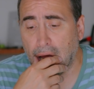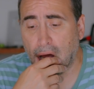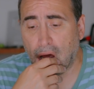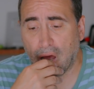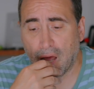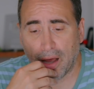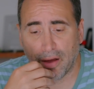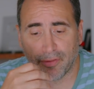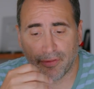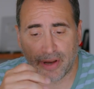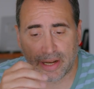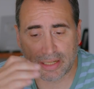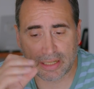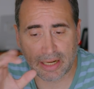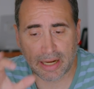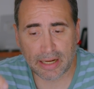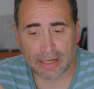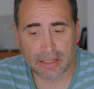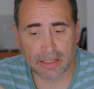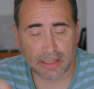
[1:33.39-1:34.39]
uh, that
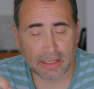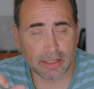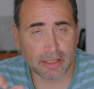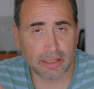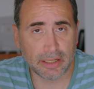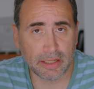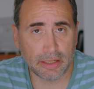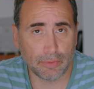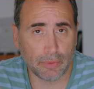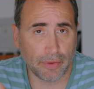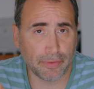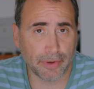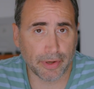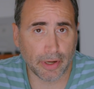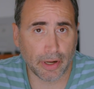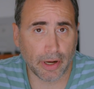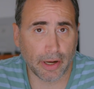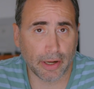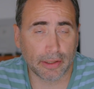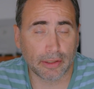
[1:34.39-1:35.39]
tests to see whether or
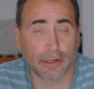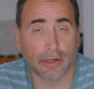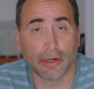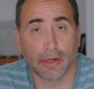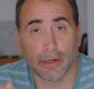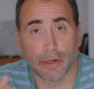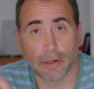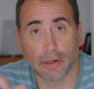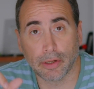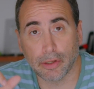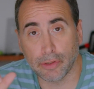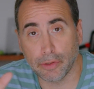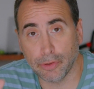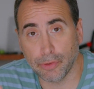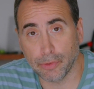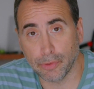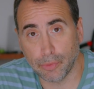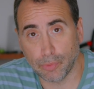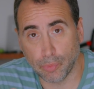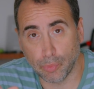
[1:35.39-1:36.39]
not
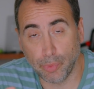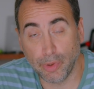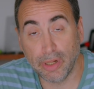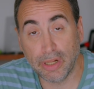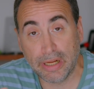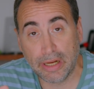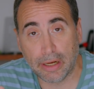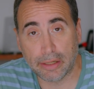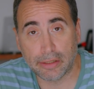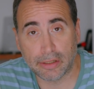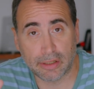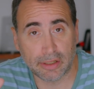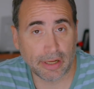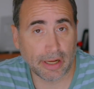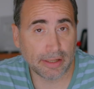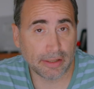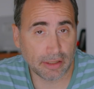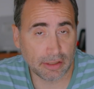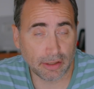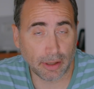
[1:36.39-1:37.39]
you really
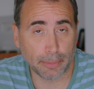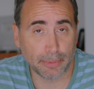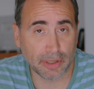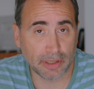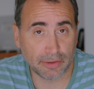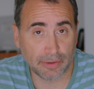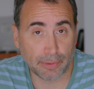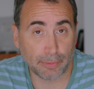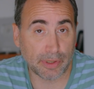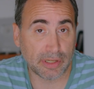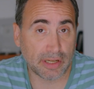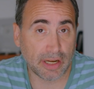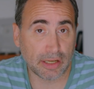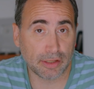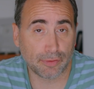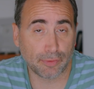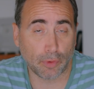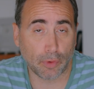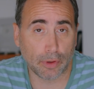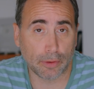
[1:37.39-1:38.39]
understand the subjects that we
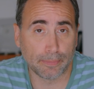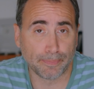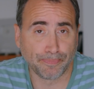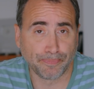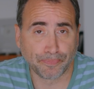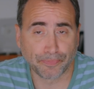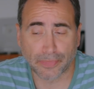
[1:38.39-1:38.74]
test for.